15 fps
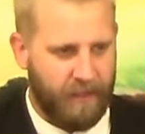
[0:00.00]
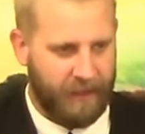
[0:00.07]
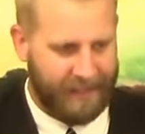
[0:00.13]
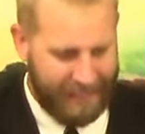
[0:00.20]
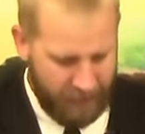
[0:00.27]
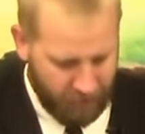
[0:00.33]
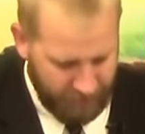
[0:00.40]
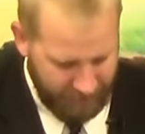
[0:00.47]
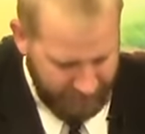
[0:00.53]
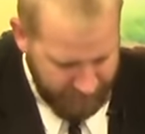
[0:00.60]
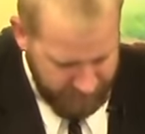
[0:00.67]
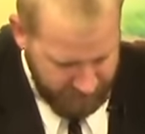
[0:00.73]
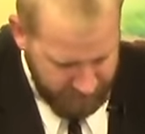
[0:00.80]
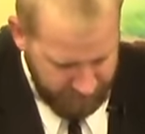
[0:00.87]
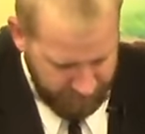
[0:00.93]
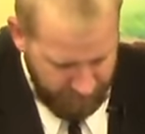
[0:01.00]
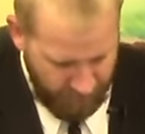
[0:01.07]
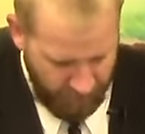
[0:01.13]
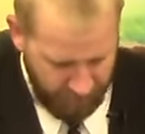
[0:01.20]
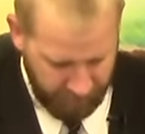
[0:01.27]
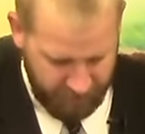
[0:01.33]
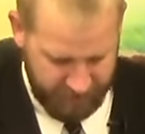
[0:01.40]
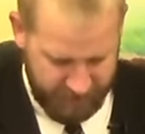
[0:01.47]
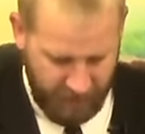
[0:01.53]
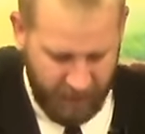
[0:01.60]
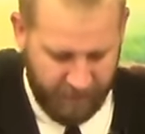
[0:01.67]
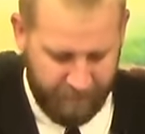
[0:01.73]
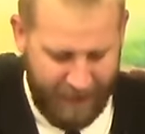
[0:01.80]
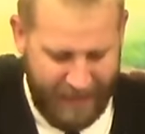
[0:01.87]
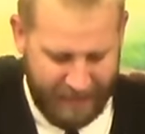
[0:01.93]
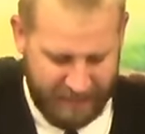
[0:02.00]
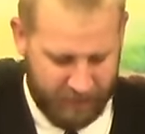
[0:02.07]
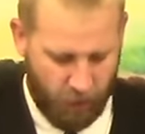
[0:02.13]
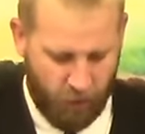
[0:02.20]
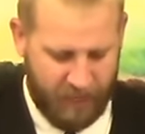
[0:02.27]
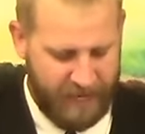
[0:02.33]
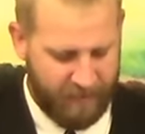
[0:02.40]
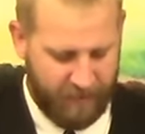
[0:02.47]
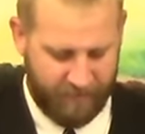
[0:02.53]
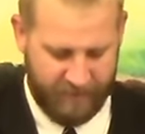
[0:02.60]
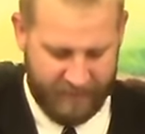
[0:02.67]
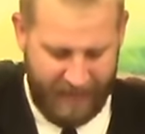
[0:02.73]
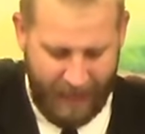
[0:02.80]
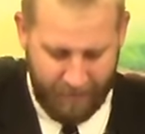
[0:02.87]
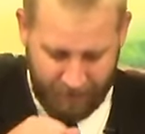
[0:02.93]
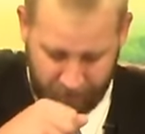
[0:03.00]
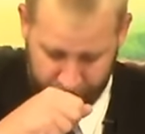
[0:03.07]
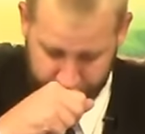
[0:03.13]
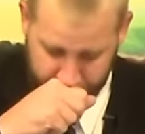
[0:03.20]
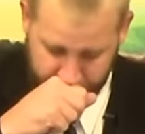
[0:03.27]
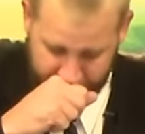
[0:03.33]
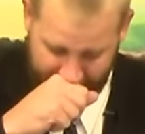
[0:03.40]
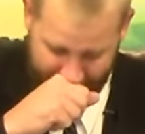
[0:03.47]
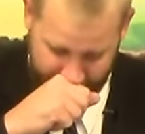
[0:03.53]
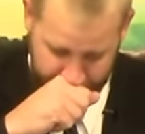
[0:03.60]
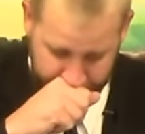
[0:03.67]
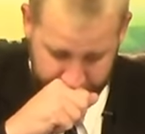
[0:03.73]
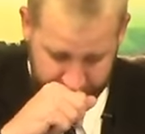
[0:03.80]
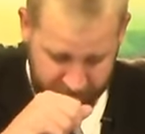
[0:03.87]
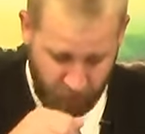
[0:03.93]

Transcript: the guiltless. For the Son of Man is Lord even of the Sabbath day.